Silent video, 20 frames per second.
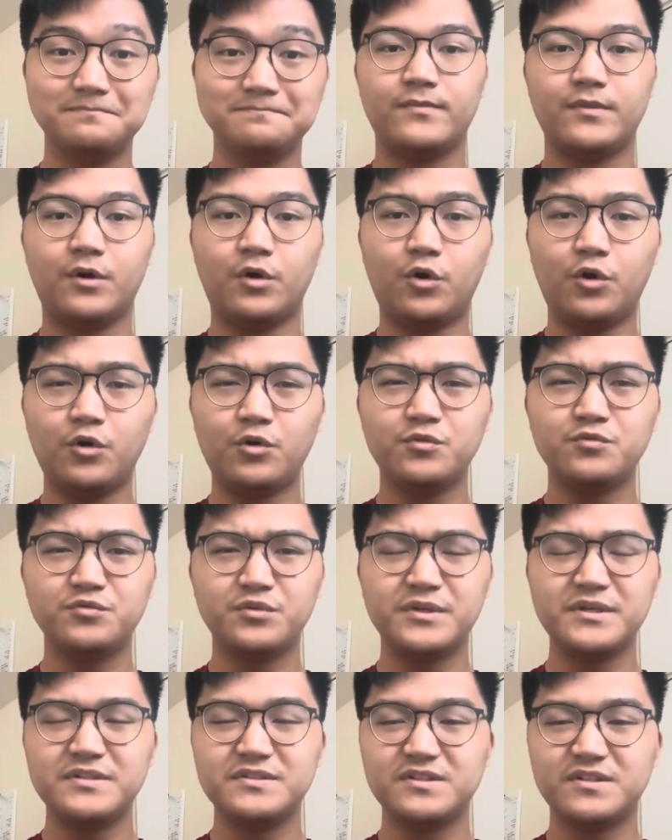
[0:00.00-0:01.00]
The whole
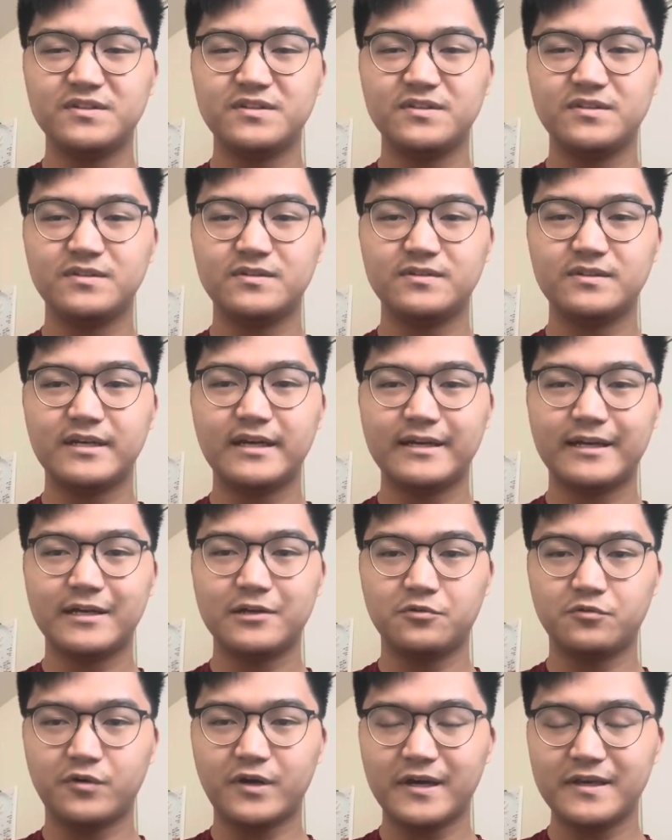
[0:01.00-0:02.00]
reason that I
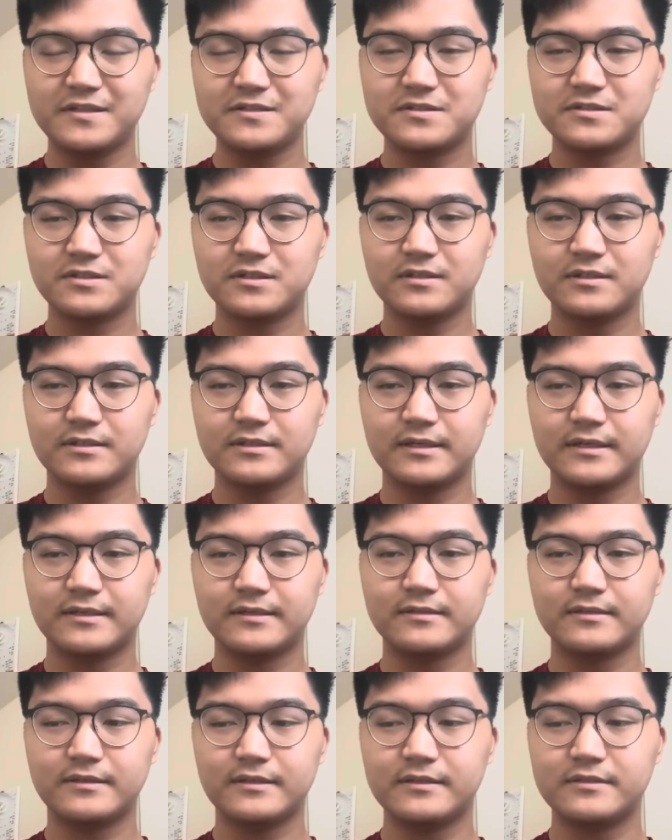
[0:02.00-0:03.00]
write,
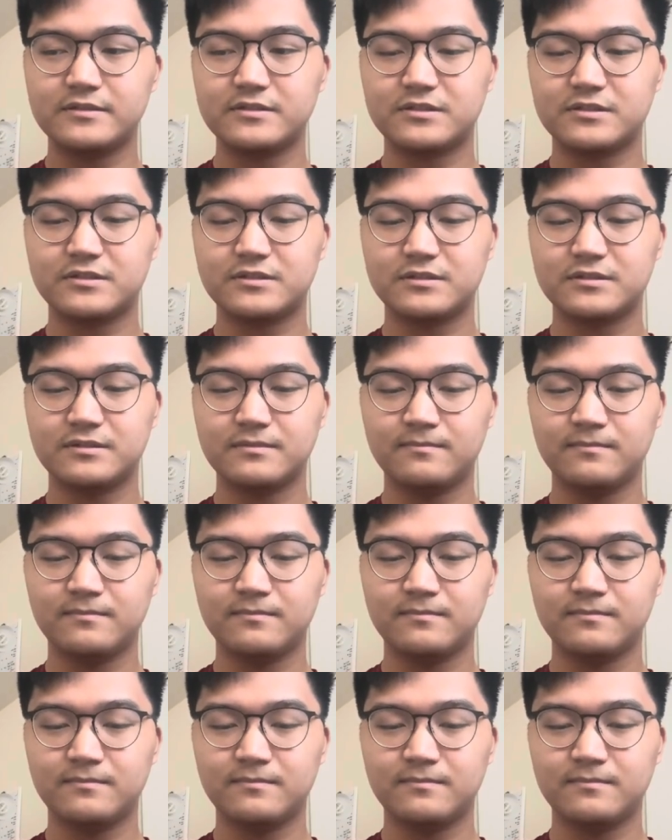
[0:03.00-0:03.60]
it's